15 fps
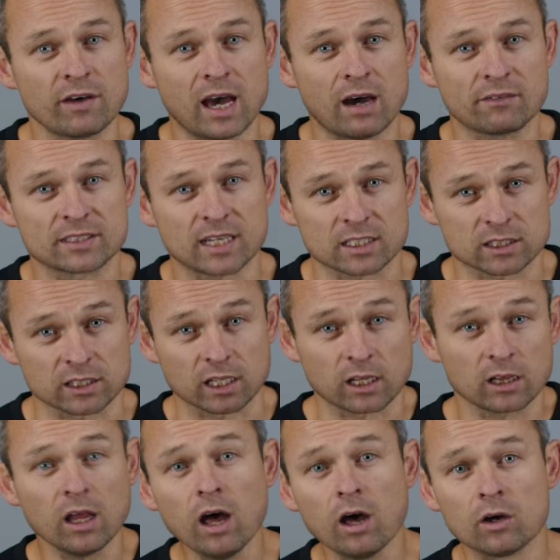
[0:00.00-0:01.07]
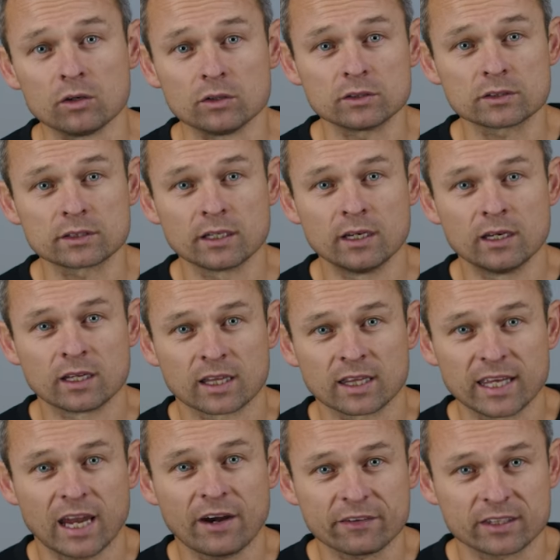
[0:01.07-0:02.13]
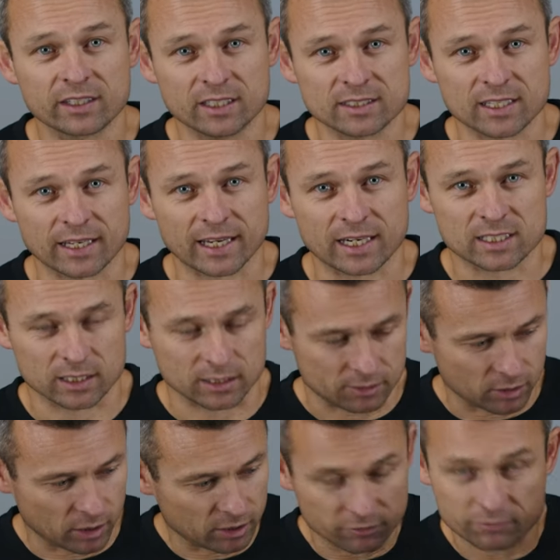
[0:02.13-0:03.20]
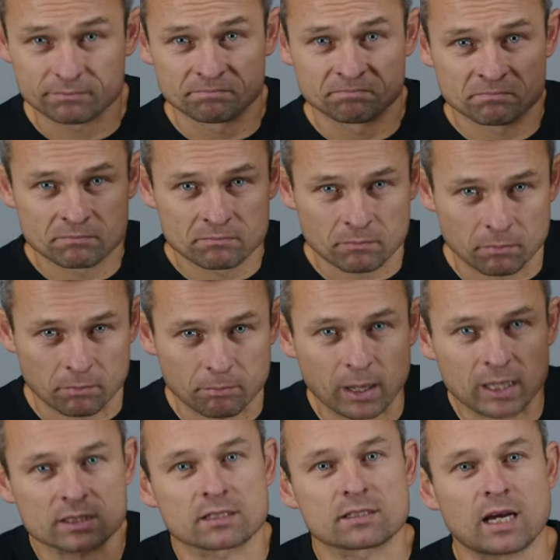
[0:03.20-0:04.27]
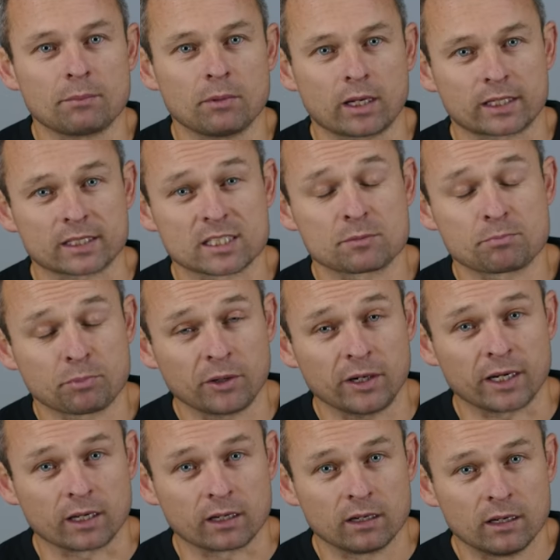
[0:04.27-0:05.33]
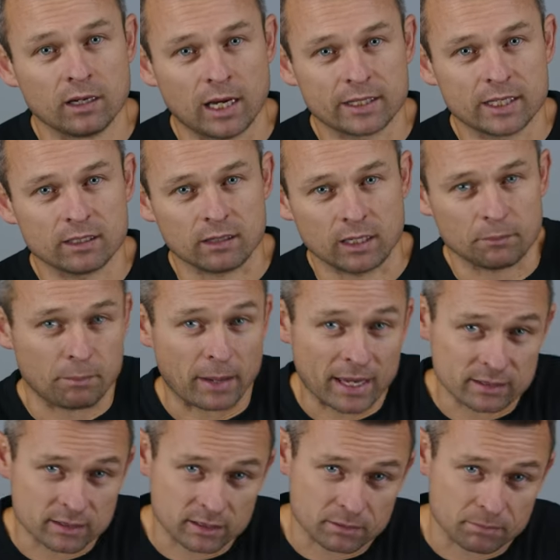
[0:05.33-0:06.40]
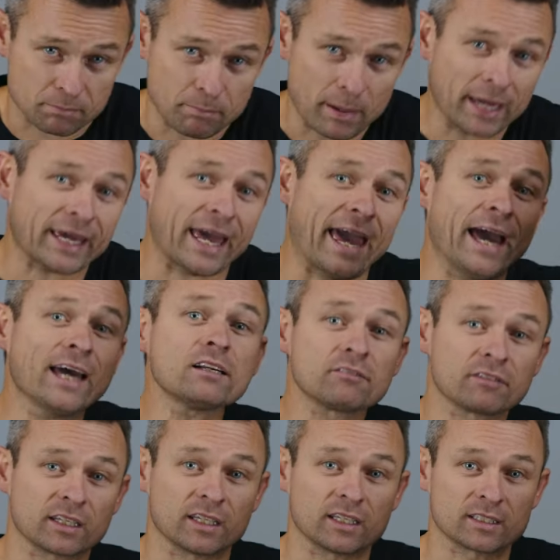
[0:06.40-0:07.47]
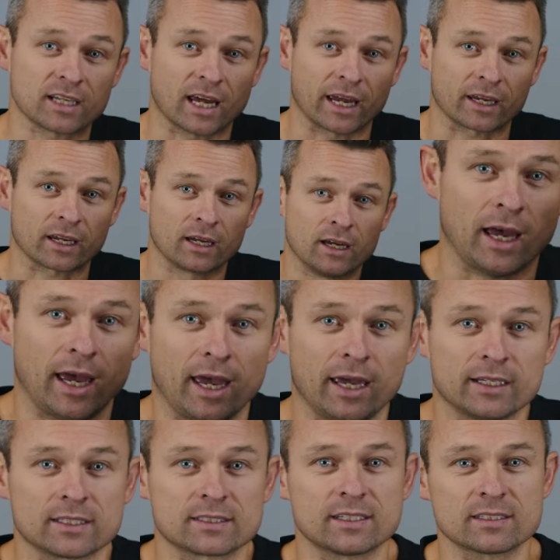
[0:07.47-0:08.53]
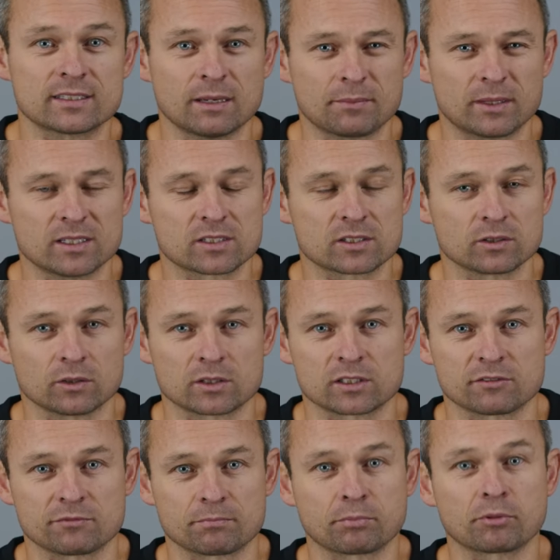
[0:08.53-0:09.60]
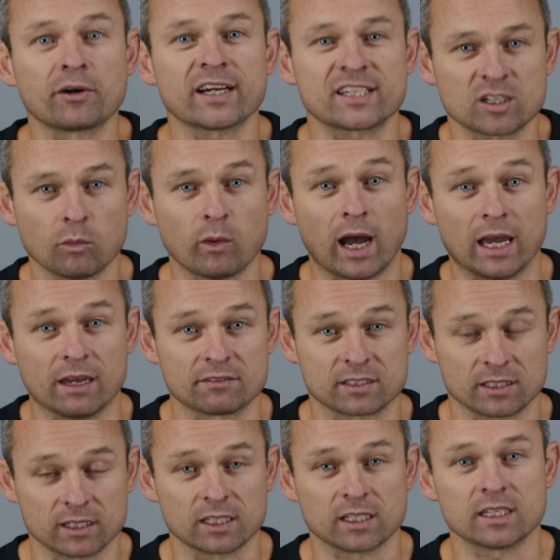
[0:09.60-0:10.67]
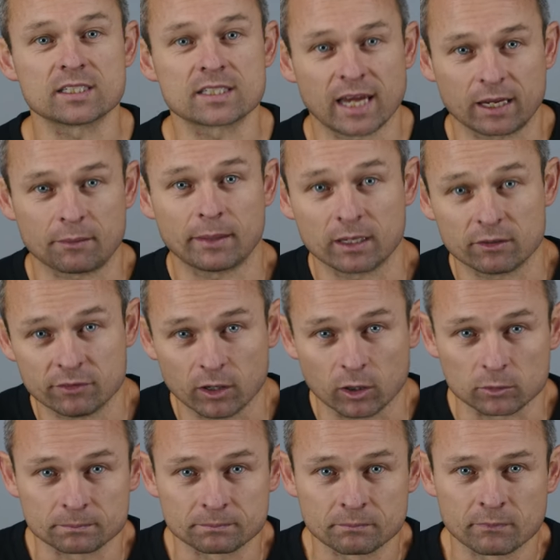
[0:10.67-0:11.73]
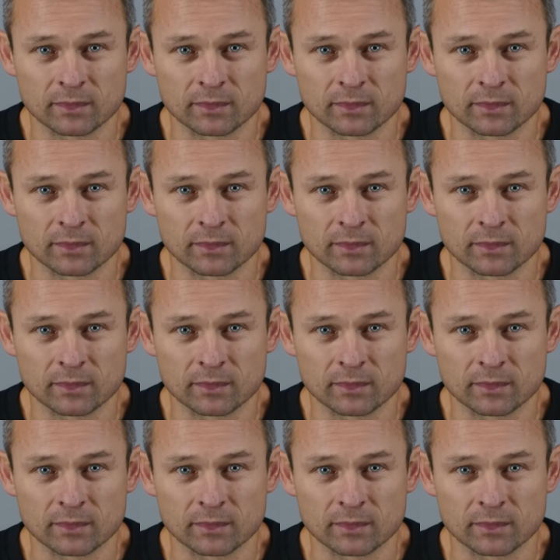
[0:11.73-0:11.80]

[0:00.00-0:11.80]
valve is actually closed, the air in the intake actually kind of bunches up like a spring. And then it bounces back out of the intake and it sets up these sorts of pressure waves in the intake manifold.